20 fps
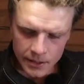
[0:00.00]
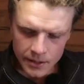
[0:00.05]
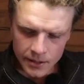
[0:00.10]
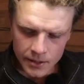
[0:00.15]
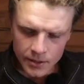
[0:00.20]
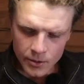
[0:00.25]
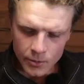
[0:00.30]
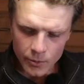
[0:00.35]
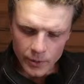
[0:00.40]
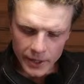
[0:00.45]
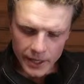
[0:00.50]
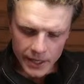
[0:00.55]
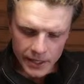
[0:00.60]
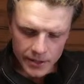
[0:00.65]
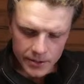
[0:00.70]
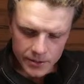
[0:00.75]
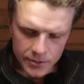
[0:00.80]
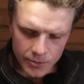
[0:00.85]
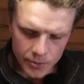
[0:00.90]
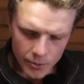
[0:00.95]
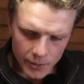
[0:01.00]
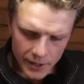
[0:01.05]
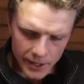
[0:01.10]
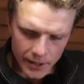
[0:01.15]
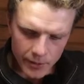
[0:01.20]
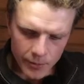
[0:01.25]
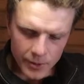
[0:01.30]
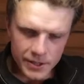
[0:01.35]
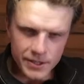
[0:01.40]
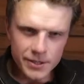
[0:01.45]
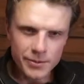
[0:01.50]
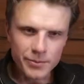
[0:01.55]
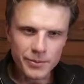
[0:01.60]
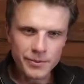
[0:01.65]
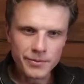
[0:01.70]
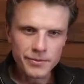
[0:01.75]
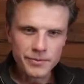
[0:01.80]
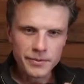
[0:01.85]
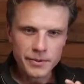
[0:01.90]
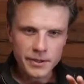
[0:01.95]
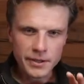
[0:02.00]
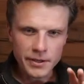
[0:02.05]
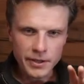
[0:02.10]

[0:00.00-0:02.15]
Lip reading: What I do want, I want some, okay,